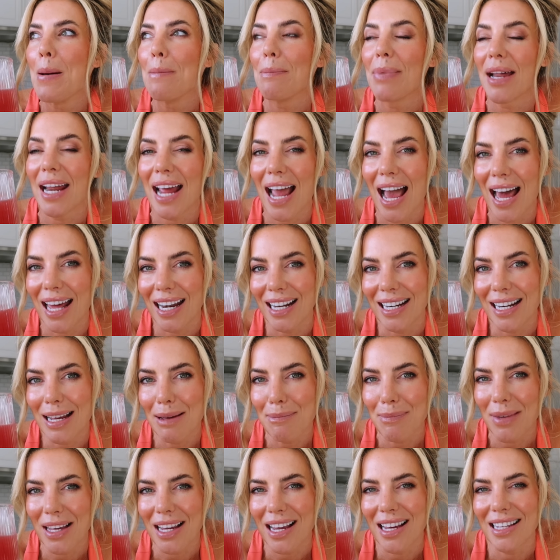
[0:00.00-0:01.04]
But I added
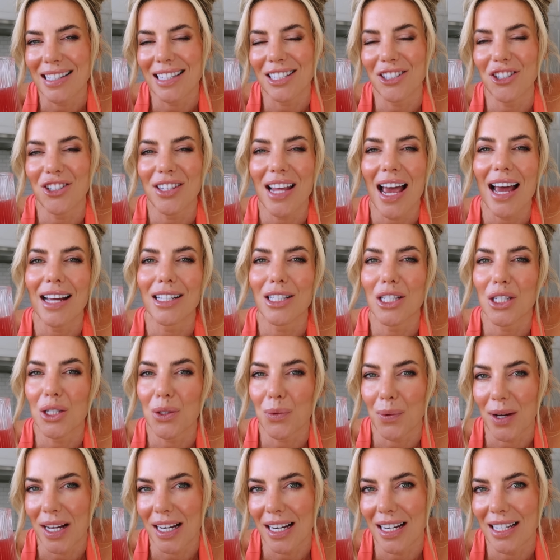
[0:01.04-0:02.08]
it because it just adds
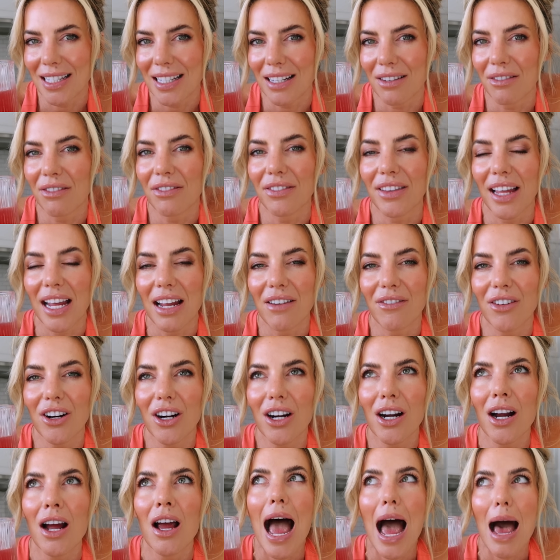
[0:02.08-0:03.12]
sweetness and
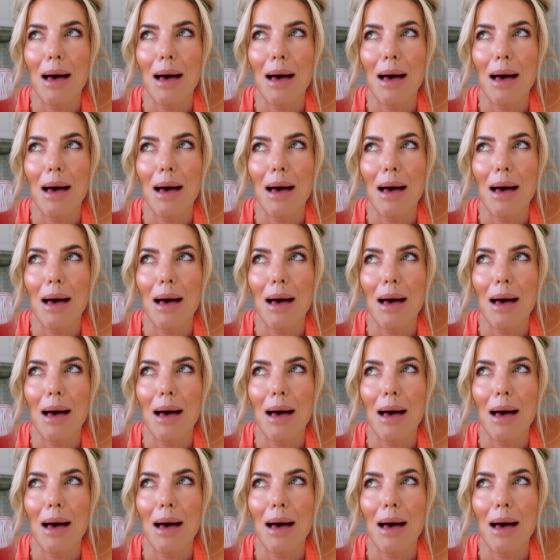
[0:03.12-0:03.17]
flavor.